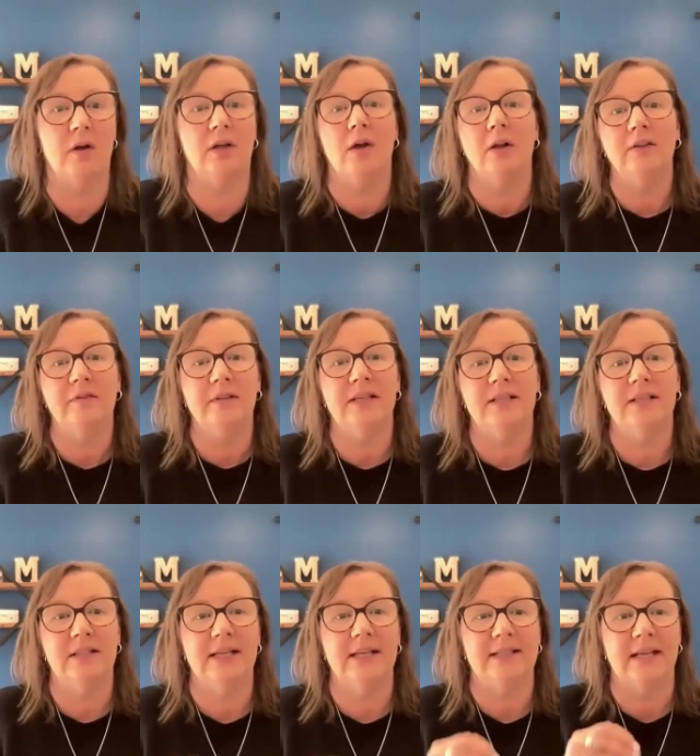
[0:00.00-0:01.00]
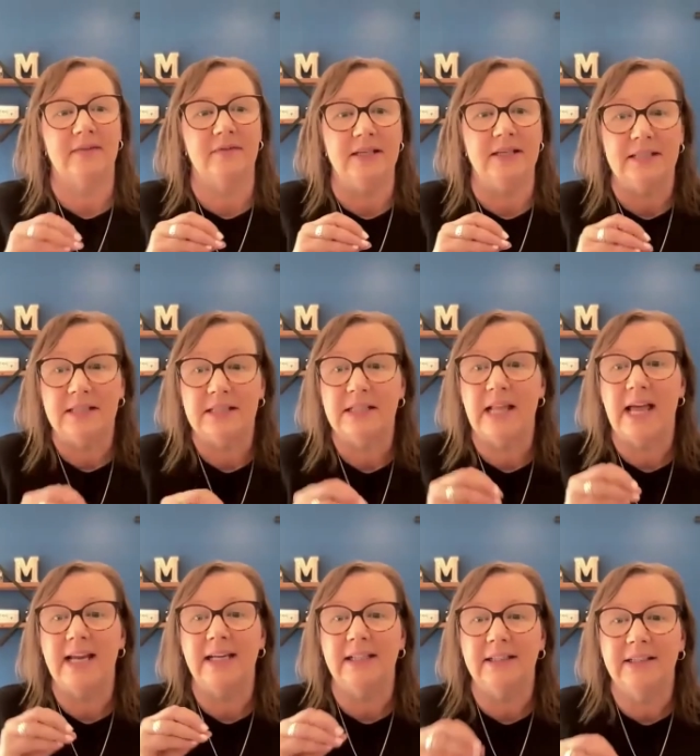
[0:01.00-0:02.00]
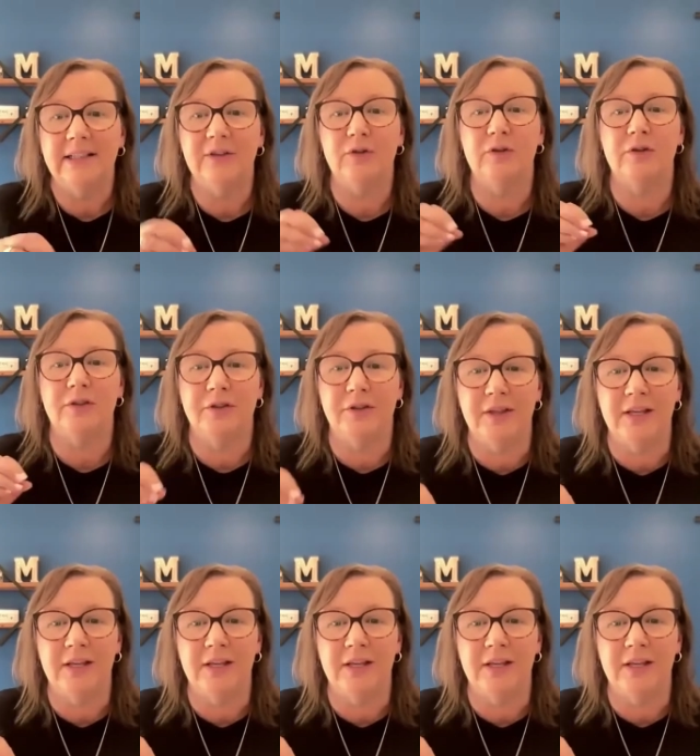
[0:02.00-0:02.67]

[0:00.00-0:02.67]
all of these things have these slight little